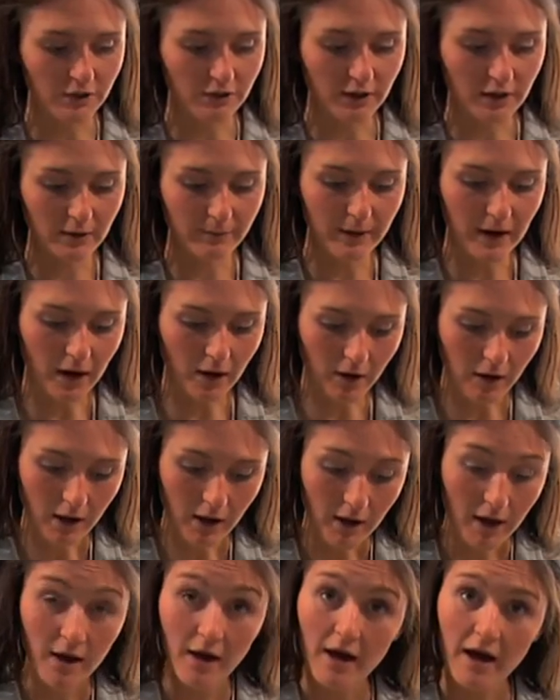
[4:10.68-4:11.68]
You need
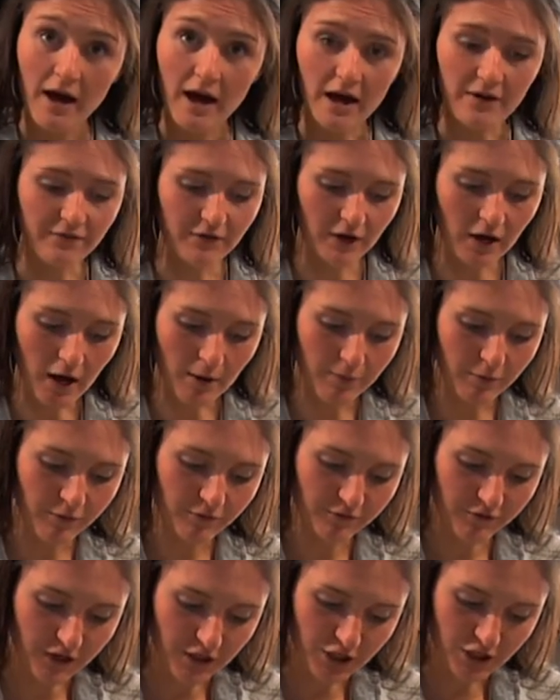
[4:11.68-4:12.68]
about half a cup of
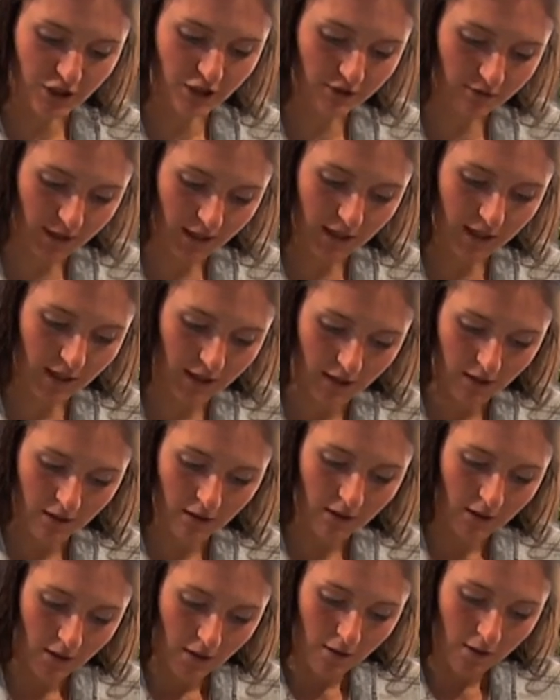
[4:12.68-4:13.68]
freshly grated
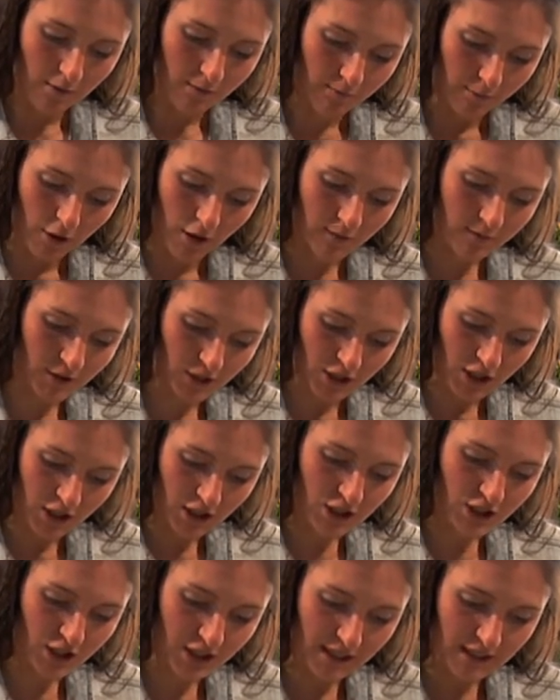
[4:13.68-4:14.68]

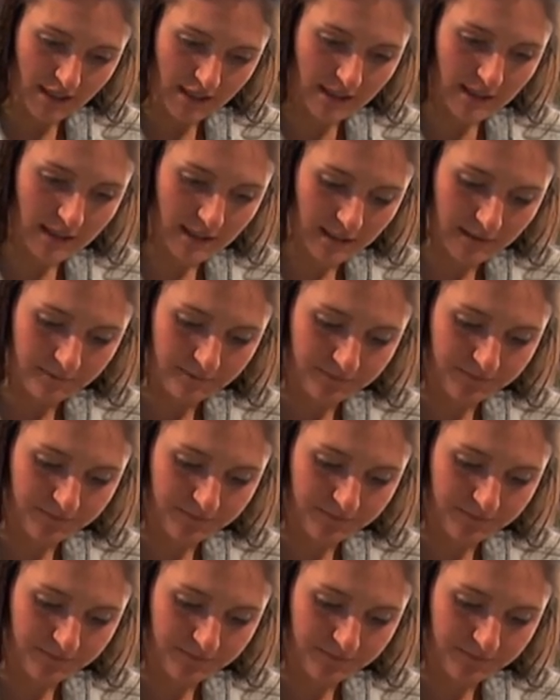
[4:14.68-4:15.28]
Parmesan cheese.